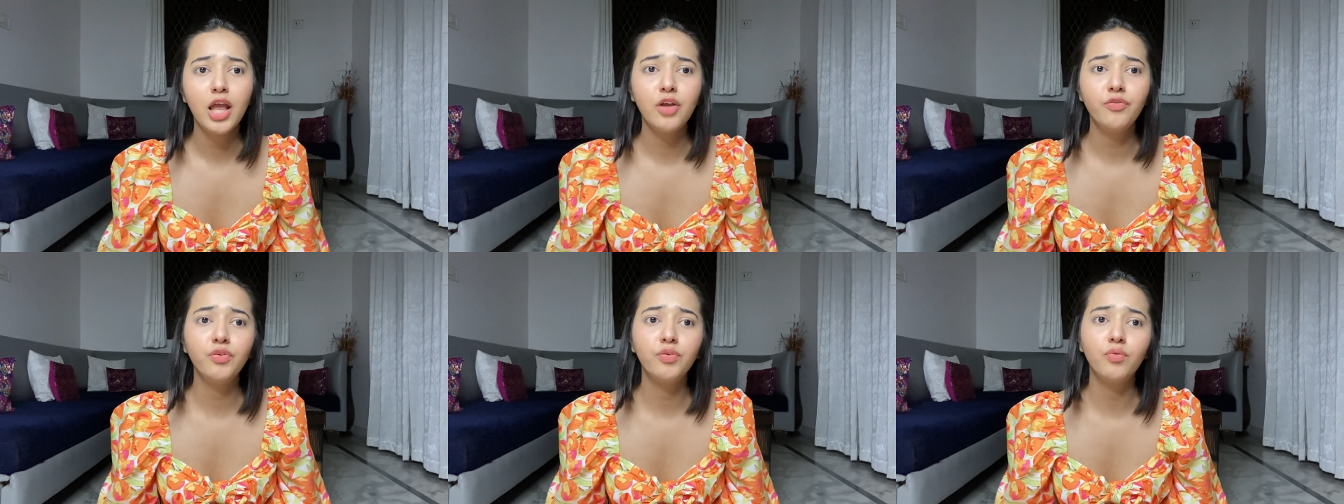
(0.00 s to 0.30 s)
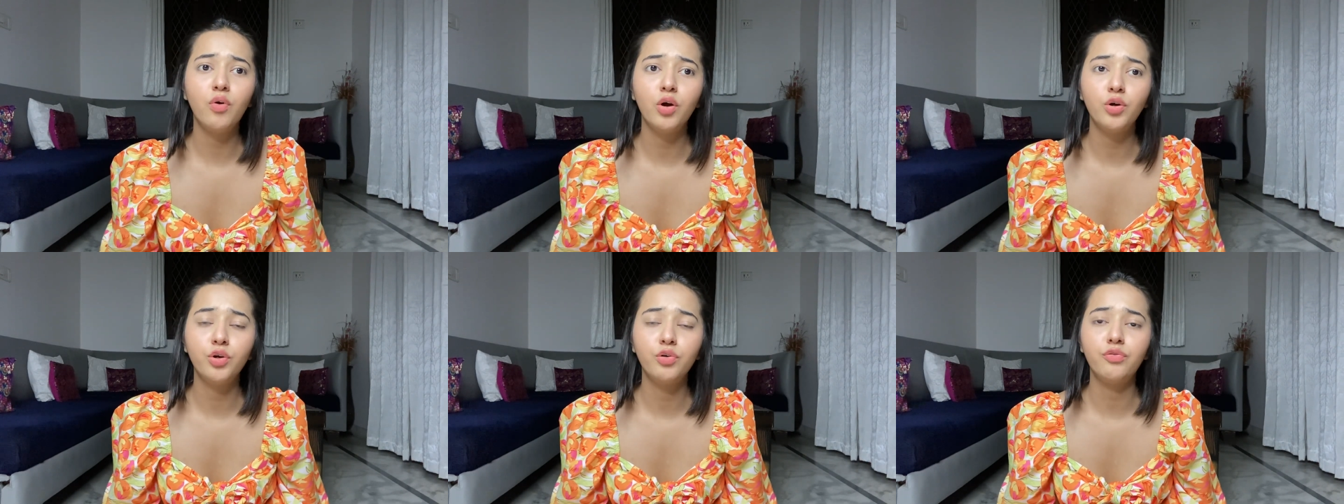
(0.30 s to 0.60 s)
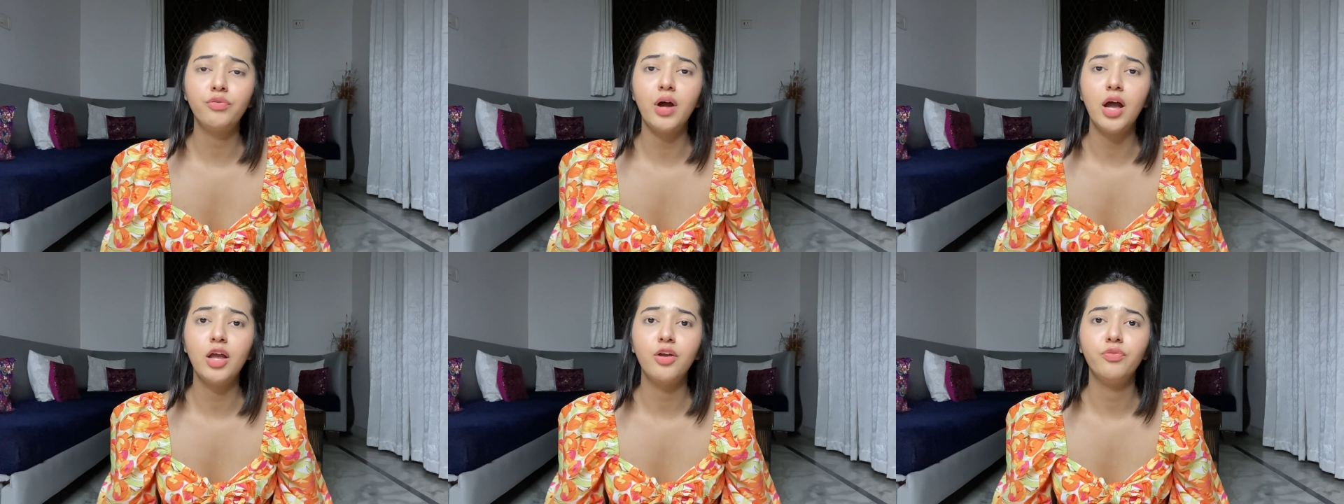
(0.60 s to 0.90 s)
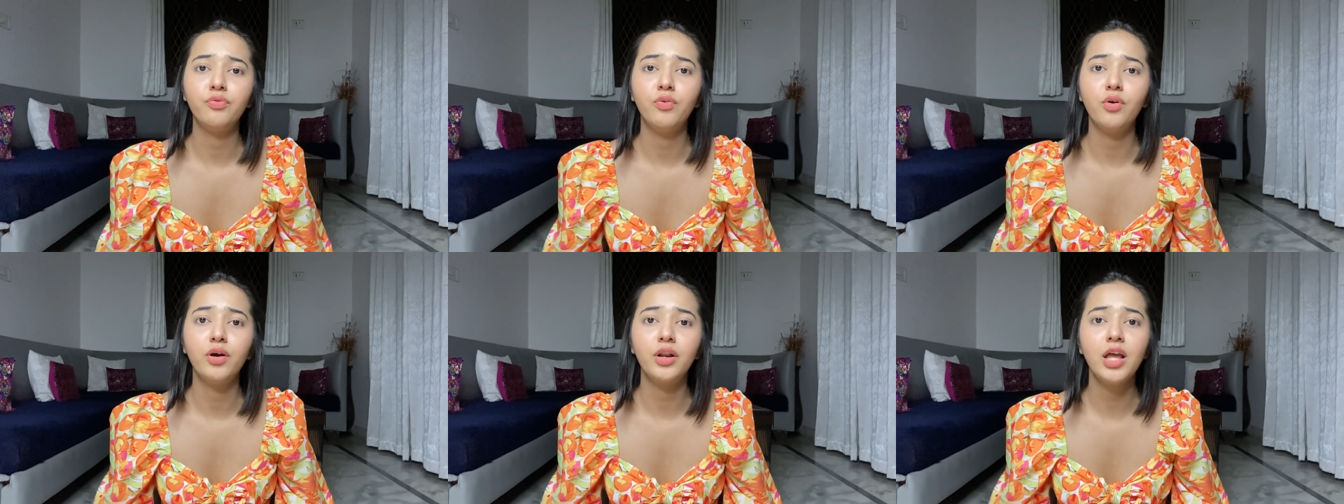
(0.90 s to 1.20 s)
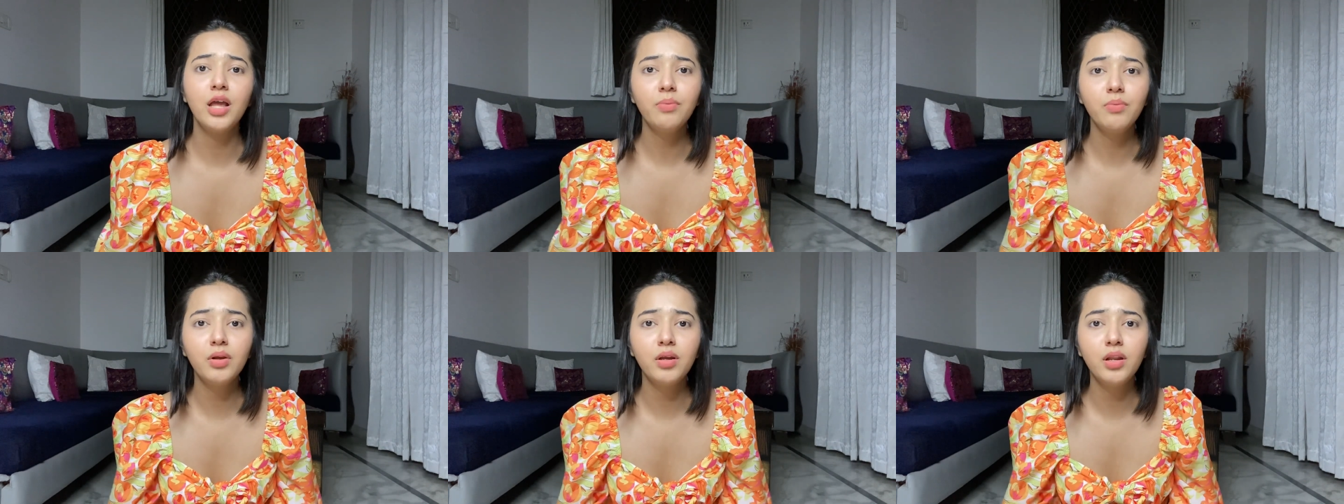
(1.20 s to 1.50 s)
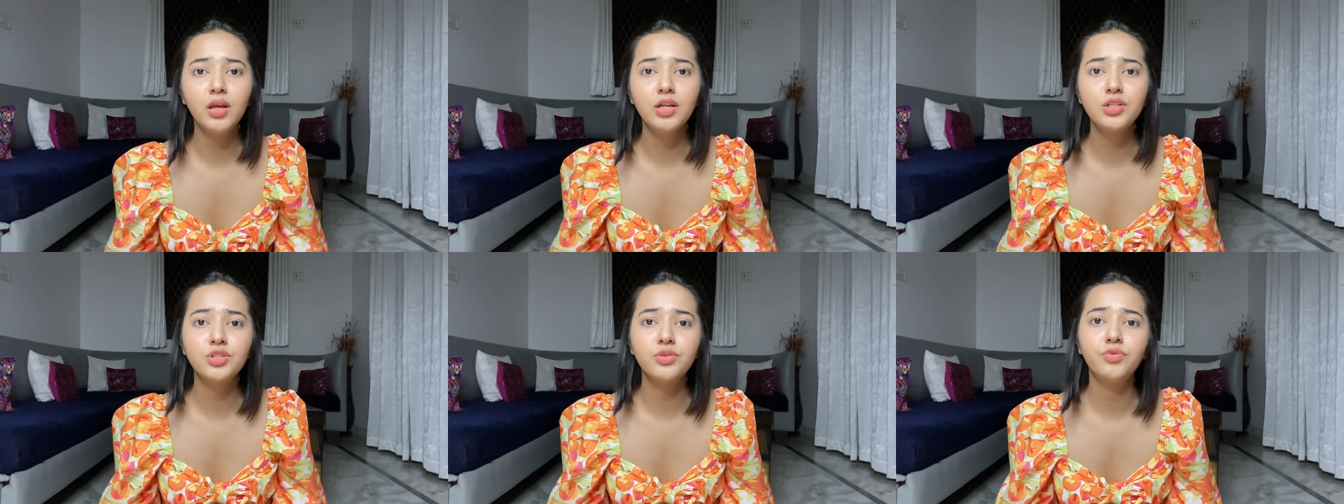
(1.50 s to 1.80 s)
If you want to try for Emirates,